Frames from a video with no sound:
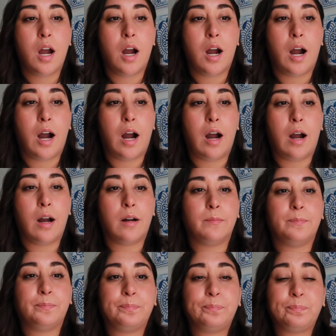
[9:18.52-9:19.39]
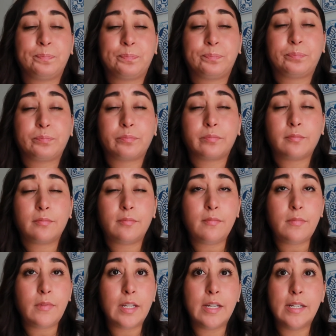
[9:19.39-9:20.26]

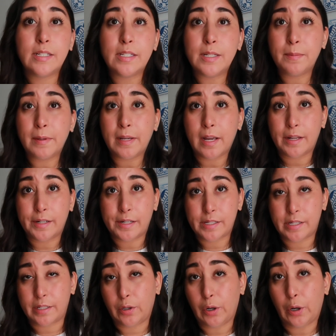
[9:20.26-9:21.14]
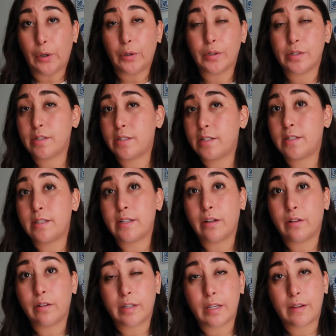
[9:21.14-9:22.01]
And to be honest, it hurts
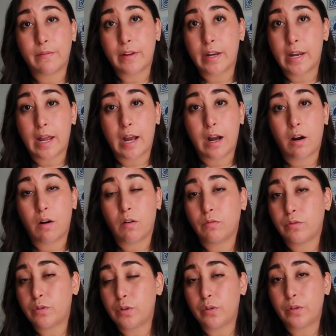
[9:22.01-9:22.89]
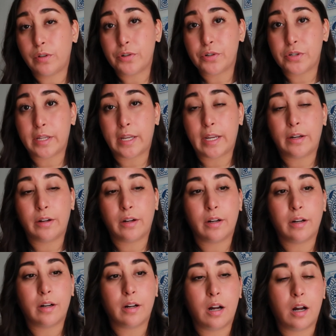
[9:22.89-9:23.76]
still, even now, 2 years
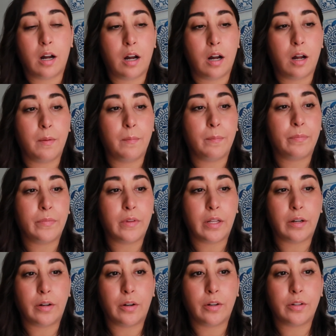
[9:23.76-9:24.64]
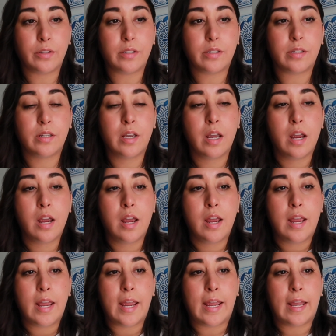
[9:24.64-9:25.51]
later. It hurts,
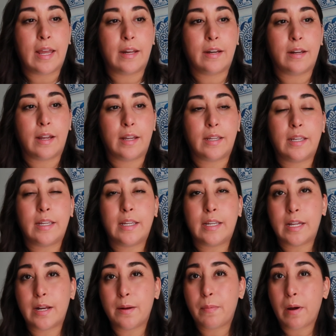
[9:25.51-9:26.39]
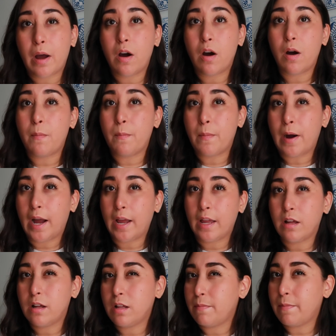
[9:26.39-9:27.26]
and I can get about a
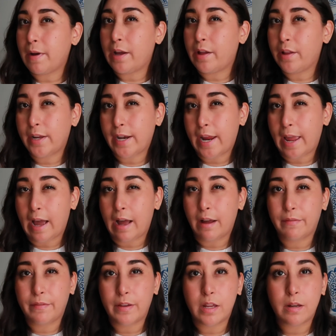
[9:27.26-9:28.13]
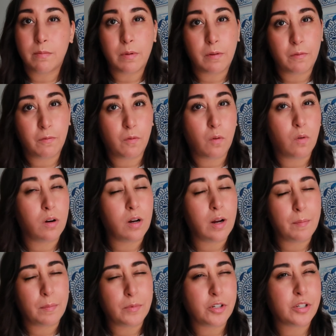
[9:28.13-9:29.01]
mile and a half in before
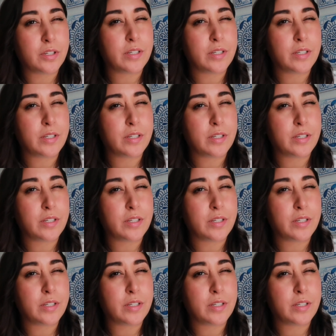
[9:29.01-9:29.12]
I'm